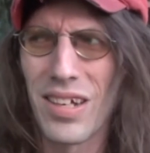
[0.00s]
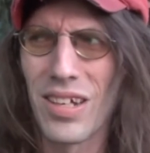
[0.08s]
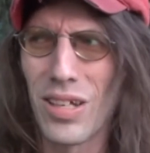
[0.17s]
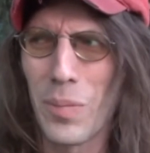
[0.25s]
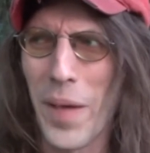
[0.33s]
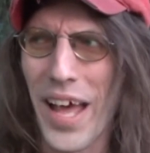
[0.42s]

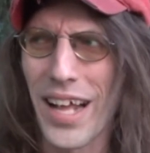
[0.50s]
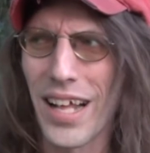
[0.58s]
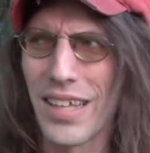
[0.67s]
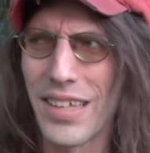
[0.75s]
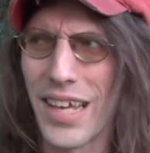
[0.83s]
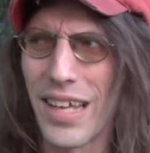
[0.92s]
look back
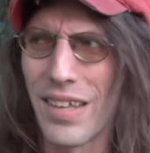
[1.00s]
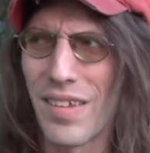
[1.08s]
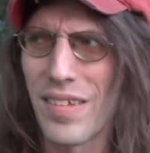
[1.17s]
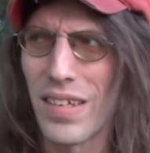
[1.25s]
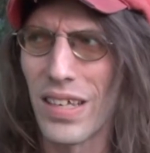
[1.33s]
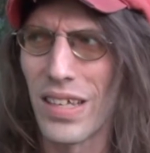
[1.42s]
on that and
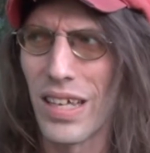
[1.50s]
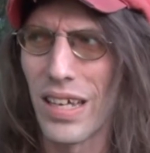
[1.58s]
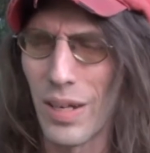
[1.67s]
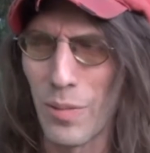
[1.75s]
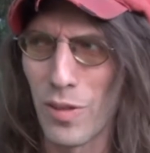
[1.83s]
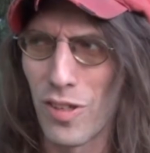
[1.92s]
see
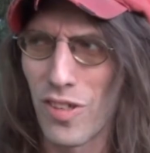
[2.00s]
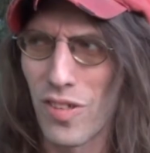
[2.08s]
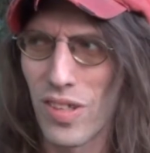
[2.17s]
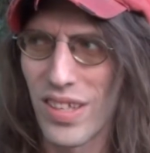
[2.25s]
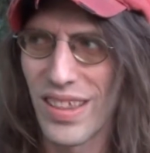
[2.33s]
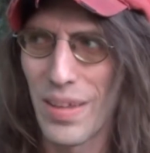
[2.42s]
that it was just